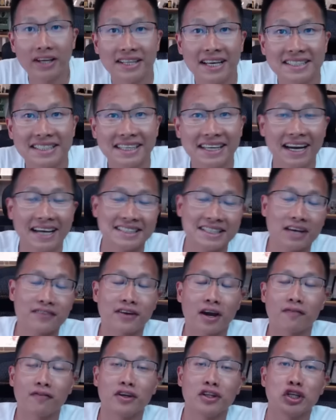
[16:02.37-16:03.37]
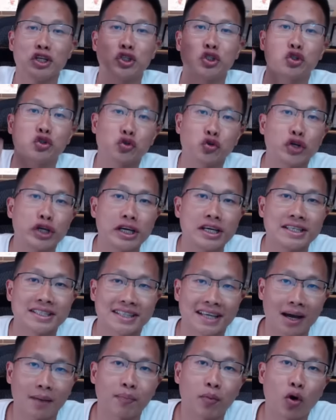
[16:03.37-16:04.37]
All right, that's it guys. I've covered the three
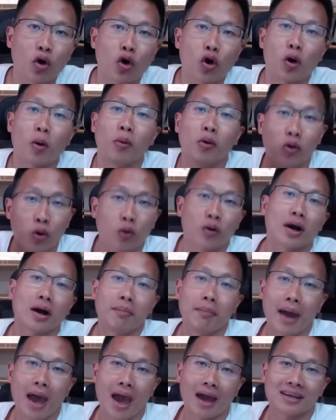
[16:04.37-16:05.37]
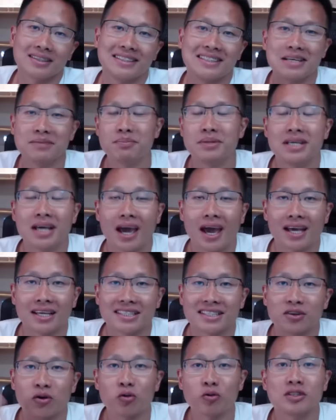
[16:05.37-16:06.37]
Singapore local banks,
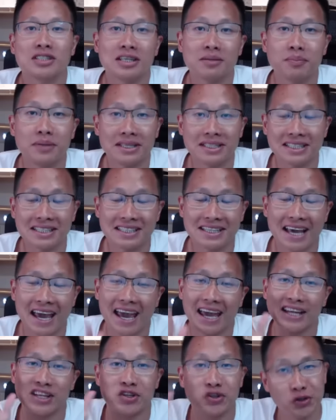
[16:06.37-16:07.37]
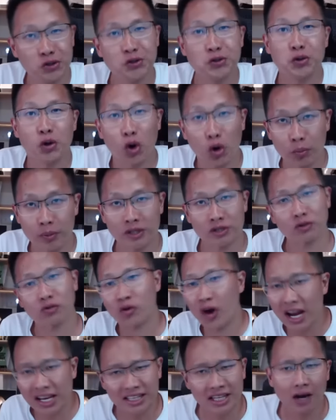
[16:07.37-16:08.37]
DBS, OCBC, and UOB. So
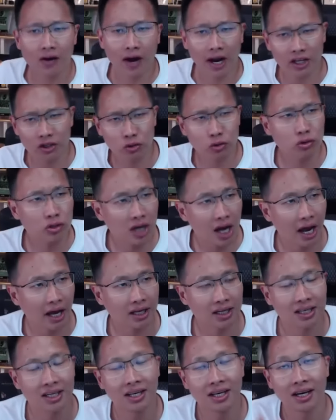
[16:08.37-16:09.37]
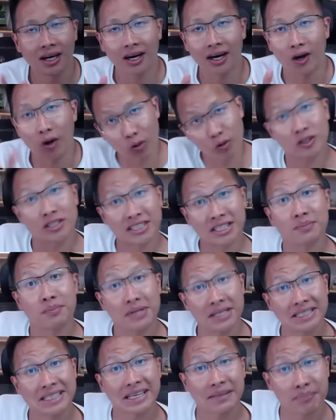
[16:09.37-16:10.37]
right now, I do like uh,
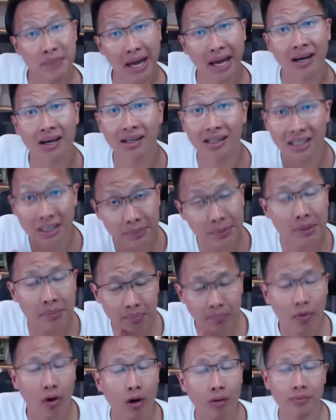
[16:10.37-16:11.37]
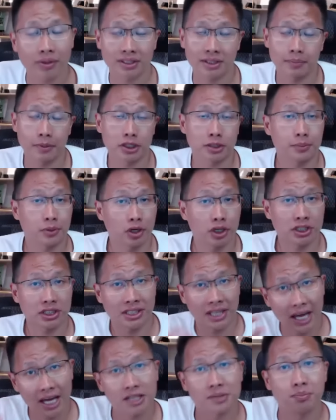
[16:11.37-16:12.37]
OCBC Bank a little bit more, as I mentioned, because
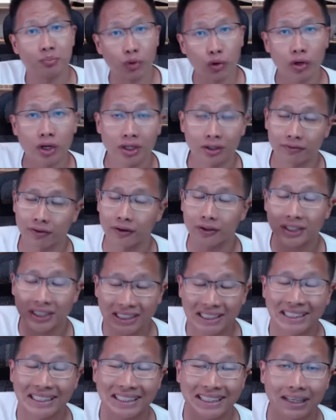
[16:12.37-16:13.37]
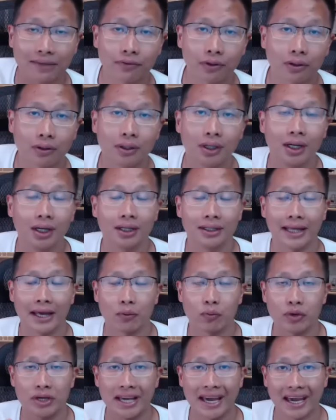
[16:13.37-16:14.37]
it has broken a very key level
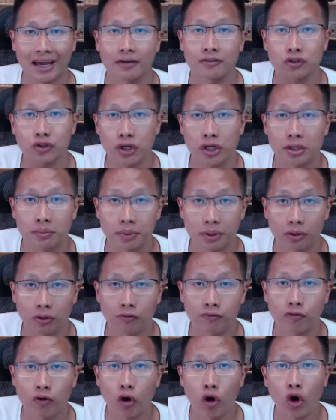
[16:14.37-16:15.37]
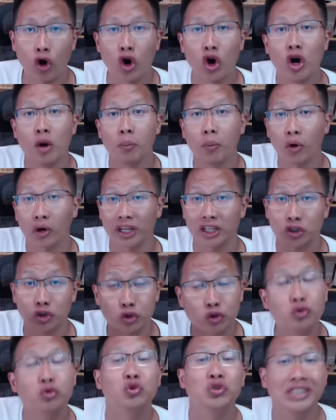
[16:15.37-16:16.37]
that we have traded below for more than
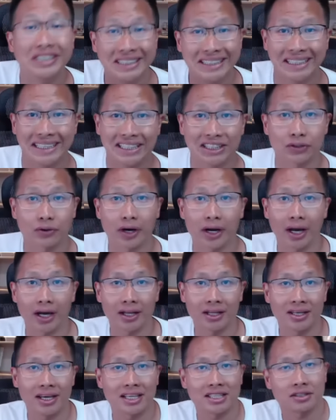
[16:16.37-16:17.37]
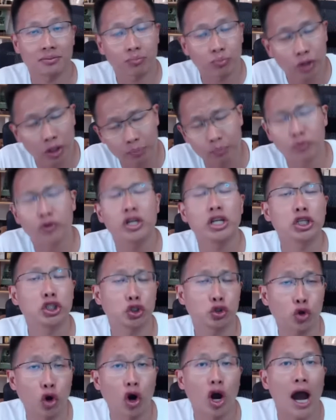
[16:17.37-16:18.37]
two years, right? And it has a pretty
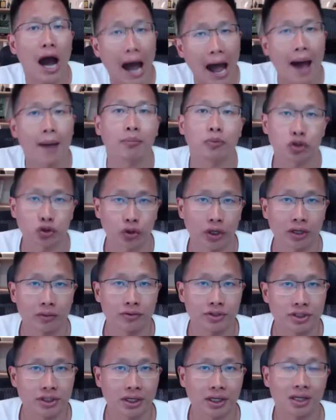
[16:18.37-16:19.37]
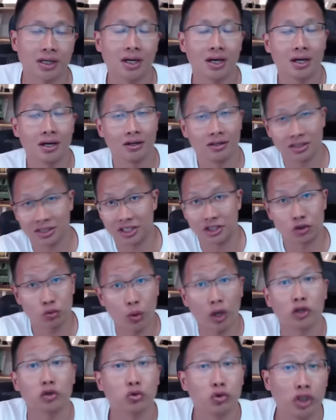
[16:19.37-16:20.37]
strong uptrend, I would say, since
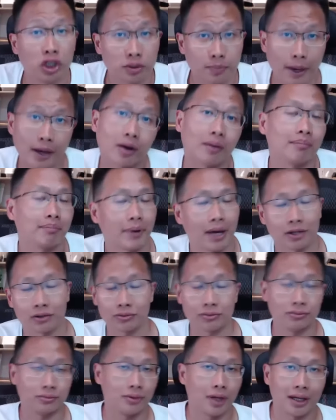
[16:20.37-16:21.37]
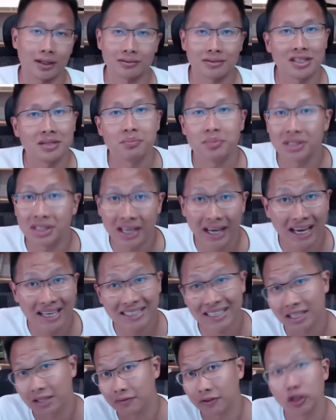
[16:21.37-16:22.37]
one, two years back compared to like
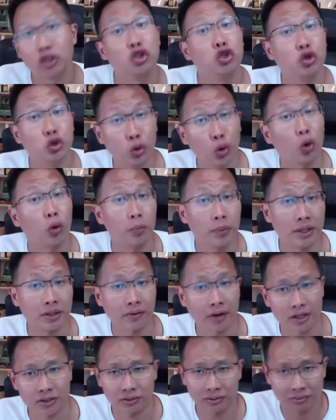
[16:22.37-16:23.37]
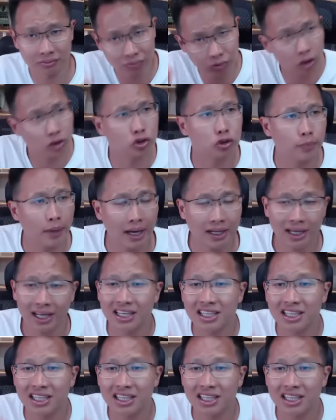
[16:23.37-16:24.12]
DBS and even UOB, right? So not too bad.